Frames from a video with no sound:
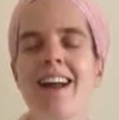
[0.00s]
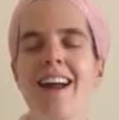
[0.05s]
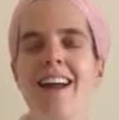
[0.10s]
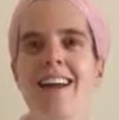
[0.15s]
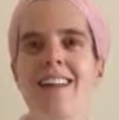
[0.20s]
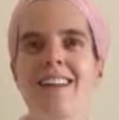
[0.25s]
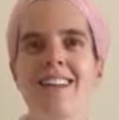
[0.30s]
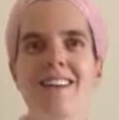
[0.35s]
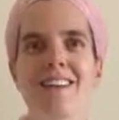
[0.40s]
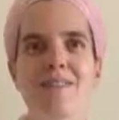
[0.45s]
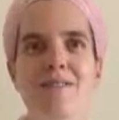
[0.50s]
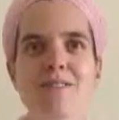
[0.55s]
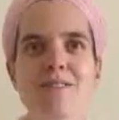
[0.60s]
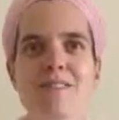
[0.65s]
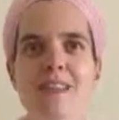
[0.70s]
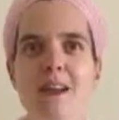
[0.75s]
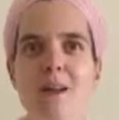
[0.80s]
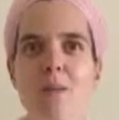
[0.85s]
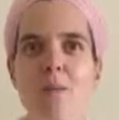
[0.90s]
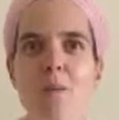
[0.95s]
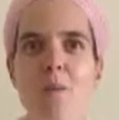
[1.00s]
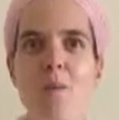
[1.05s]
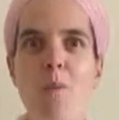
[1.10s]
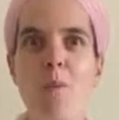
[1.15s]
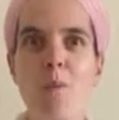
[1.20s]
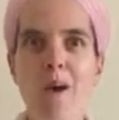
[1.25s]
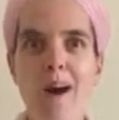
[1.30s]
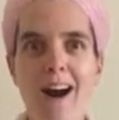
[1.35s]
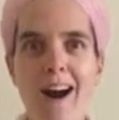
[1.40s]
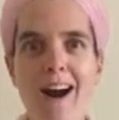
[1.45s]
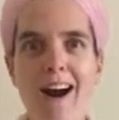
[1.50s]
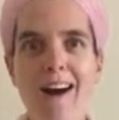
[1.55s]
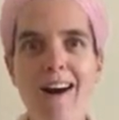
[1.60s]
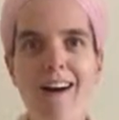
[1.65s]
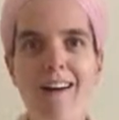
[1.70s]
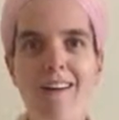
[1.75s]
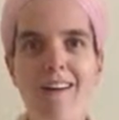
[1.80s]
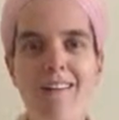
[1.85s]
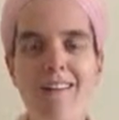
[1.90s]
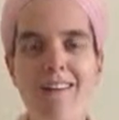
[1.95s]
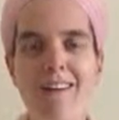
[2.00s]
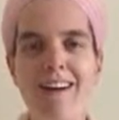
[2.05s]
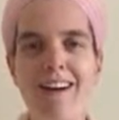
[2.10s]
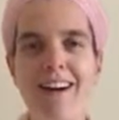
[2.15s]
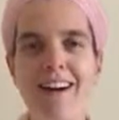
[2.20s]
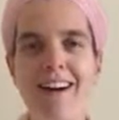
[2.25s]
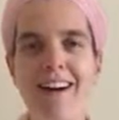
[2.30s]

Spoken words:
and then I was like, wow.